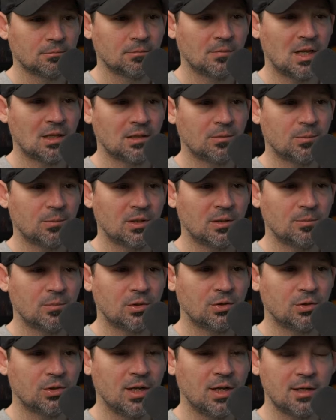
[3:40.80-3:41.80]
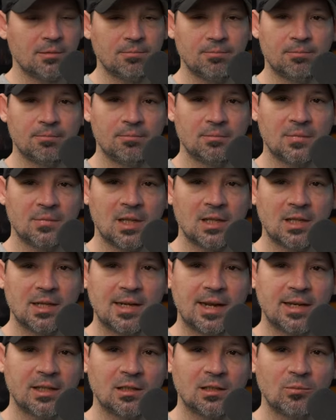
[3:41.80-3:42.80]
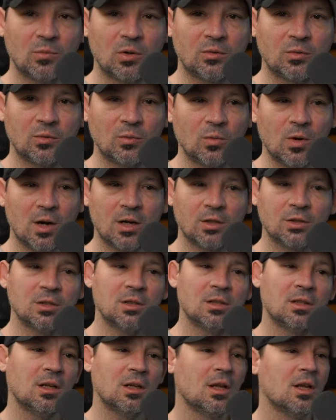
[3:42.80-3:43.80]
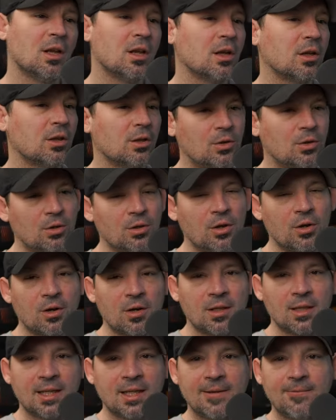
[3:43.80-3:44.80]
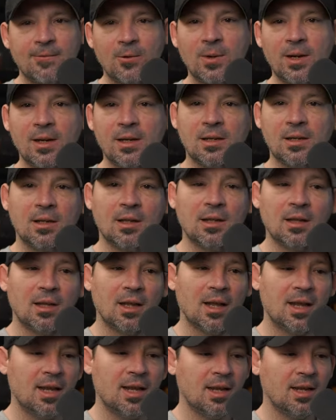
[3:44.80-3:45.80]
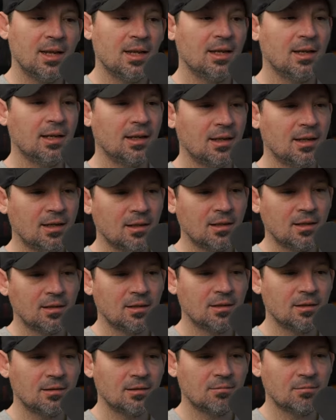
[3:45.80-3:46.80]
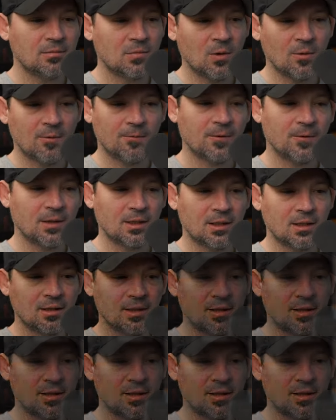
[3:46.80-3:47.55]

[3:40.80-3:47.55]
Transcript: that's pretty much it. Thank you guys so much for watching. Good luck on the giveaway. And don't forget to